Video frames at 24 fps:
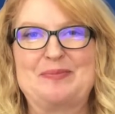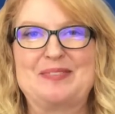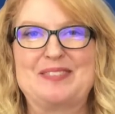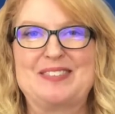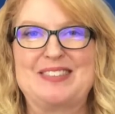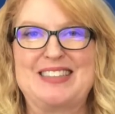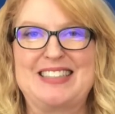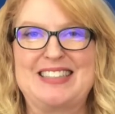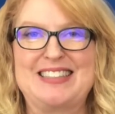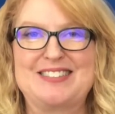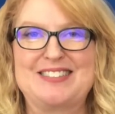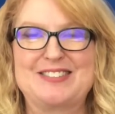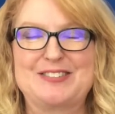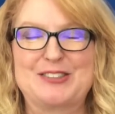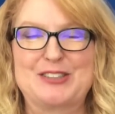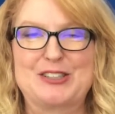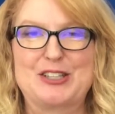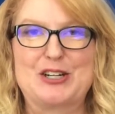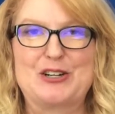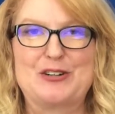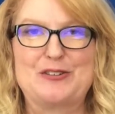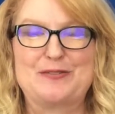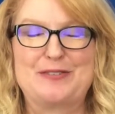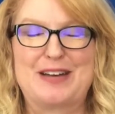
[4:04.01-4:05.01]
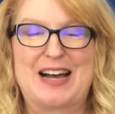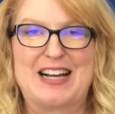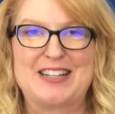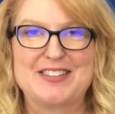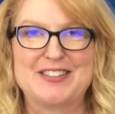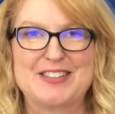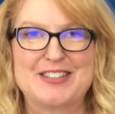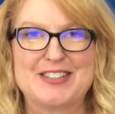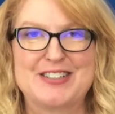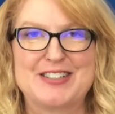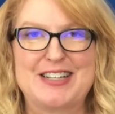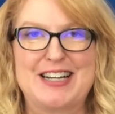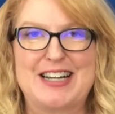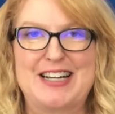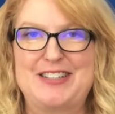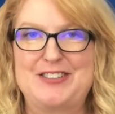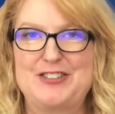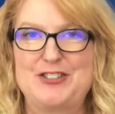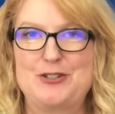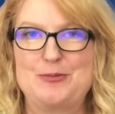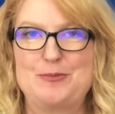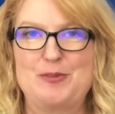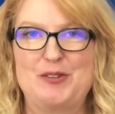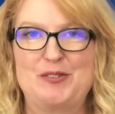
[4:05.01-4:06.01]
These will go faster as
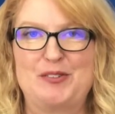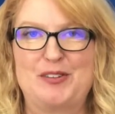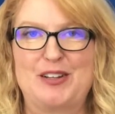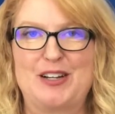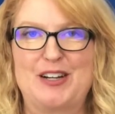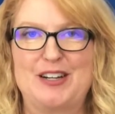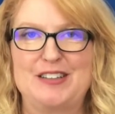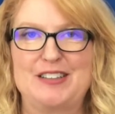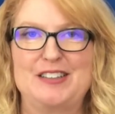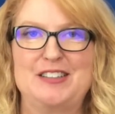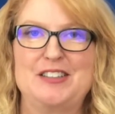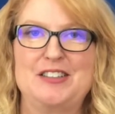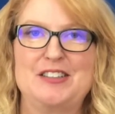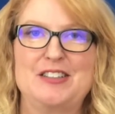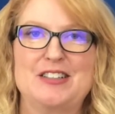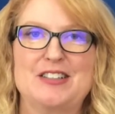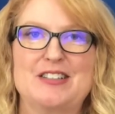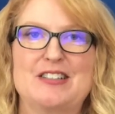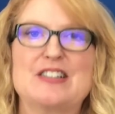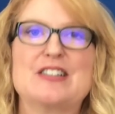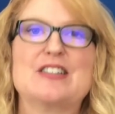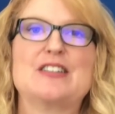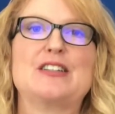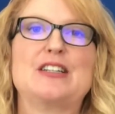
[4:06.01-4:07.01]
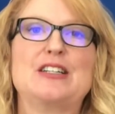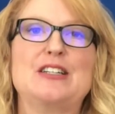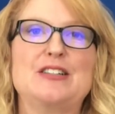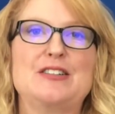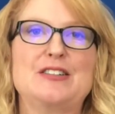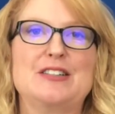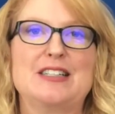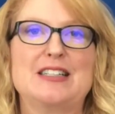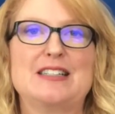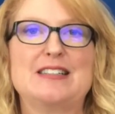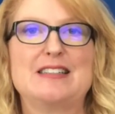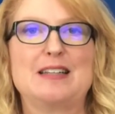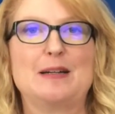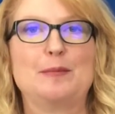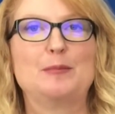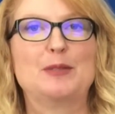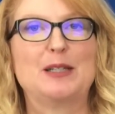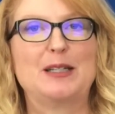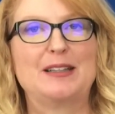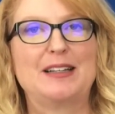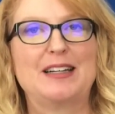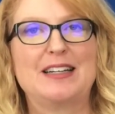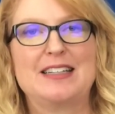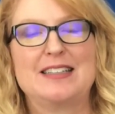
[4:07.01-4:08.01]
you move along, and you can certainly do it
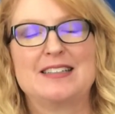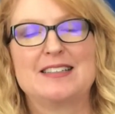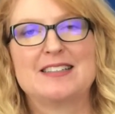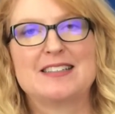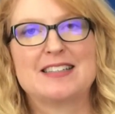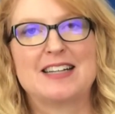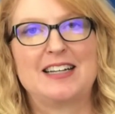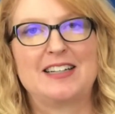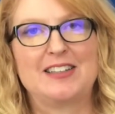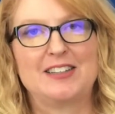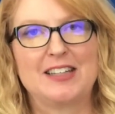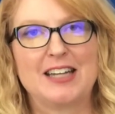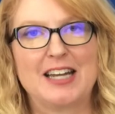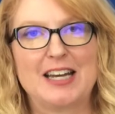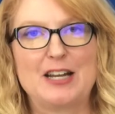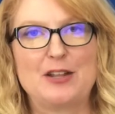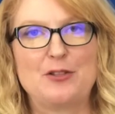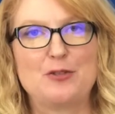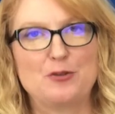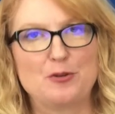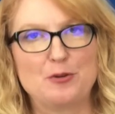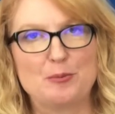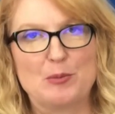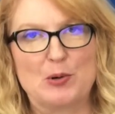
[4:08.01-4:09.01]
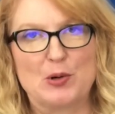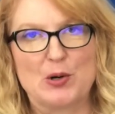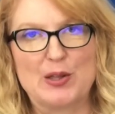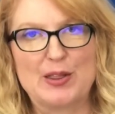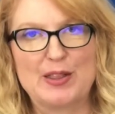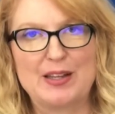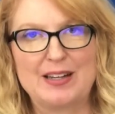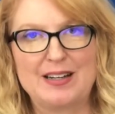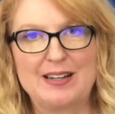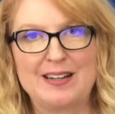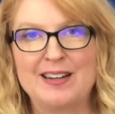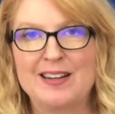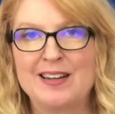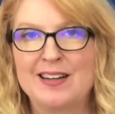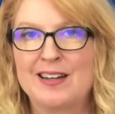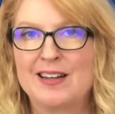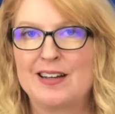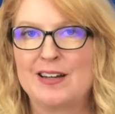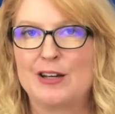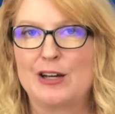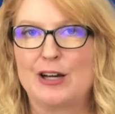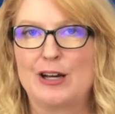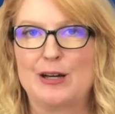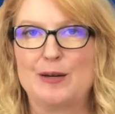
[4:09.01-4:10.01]
assembly line style, cutting through more than
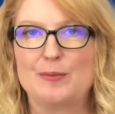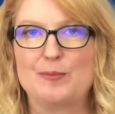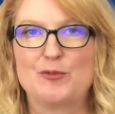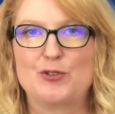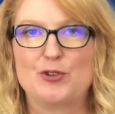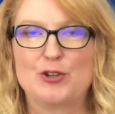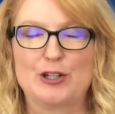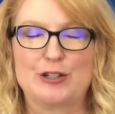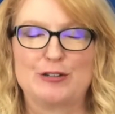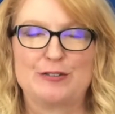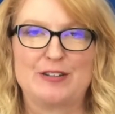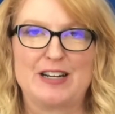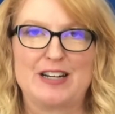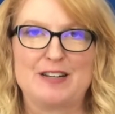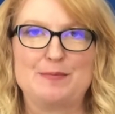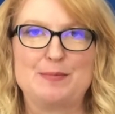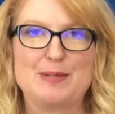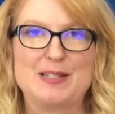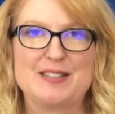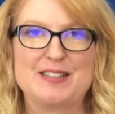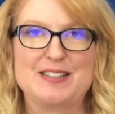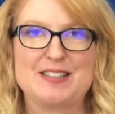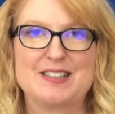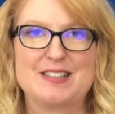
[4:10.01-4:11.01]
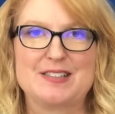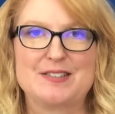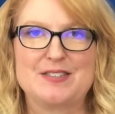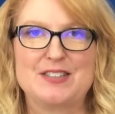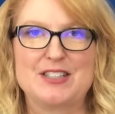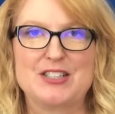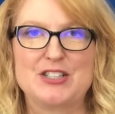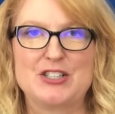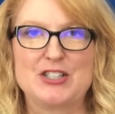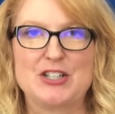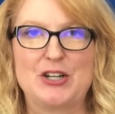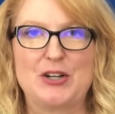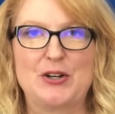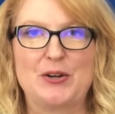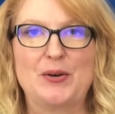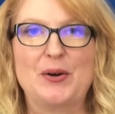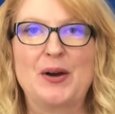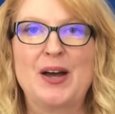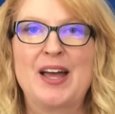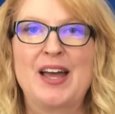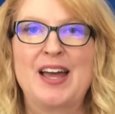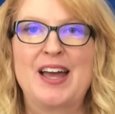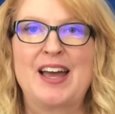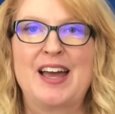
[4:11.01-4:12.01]
4 or 5 pieces of tissue
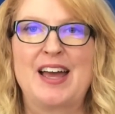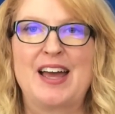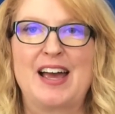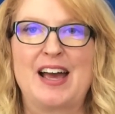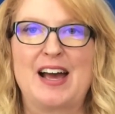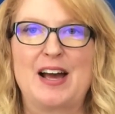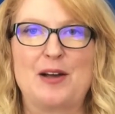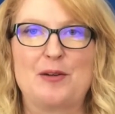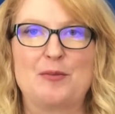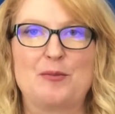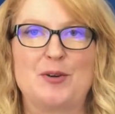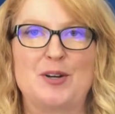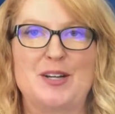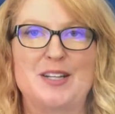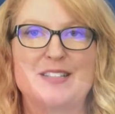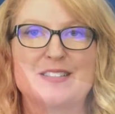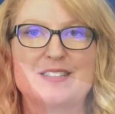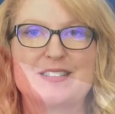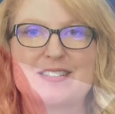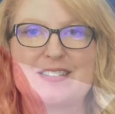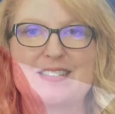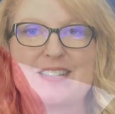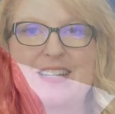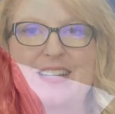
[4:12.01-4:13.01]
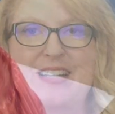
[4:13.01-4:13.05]
at once.